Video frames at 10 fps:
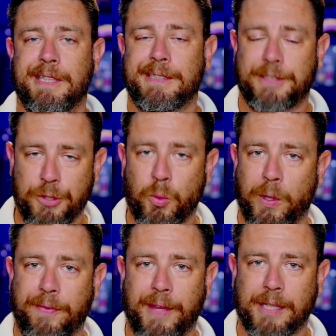is to do
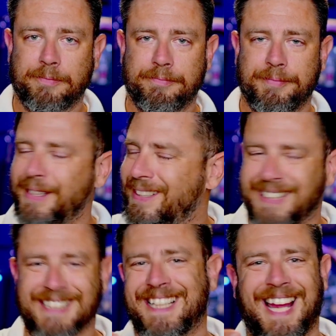one thing.
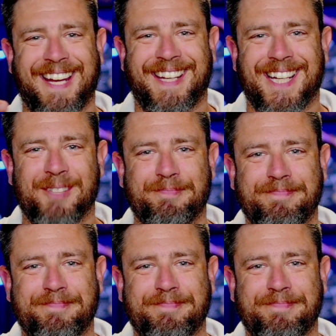Let's light it up.